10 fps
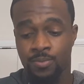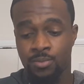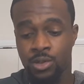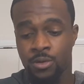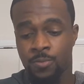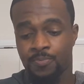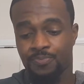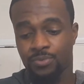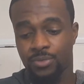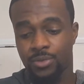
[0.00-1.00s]
So
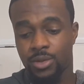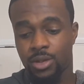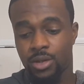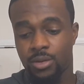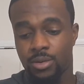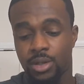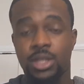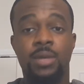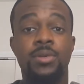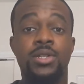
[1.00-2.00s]
the
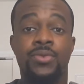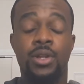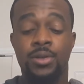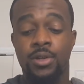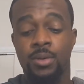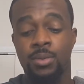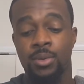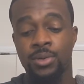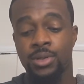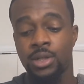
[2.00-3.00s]
theme of this video is going to be
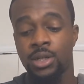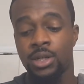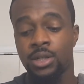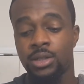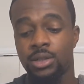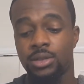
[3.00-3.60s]
mostly